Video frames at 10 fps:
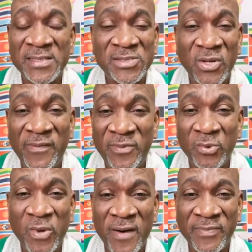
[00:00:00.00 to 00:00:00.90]
And so if
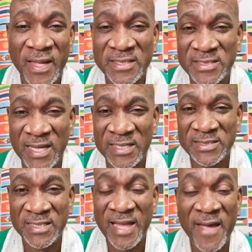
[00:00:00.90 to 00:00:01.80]
you have not
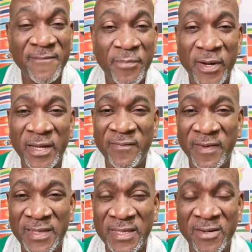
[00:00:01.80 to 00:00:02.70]
changed it, I've prayed for
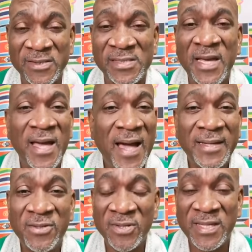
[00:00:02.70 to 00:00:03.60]
years
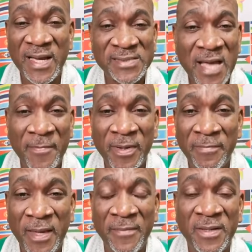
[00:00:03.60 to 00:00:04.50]
and nothing has
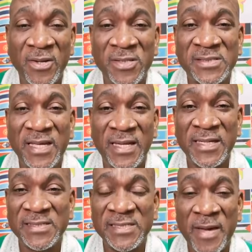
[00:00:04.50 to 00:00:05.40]
happened. Maybe you're saying
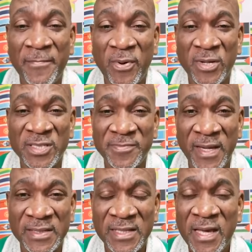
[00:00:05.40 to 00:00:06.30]
this is my
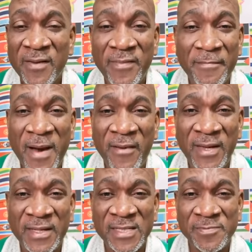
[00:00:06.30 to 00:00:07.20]
punishment for
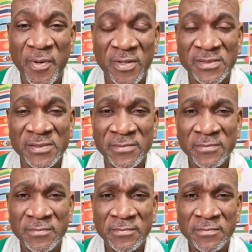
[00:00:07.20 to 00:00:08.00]
marrying this person.